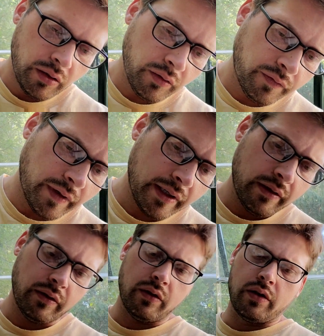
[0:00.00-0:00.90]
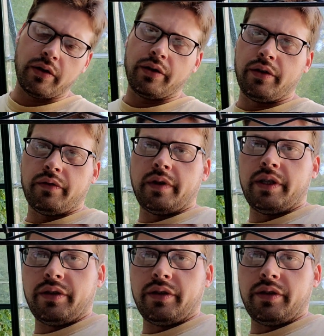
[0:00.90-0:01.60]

you'll find the longer you're in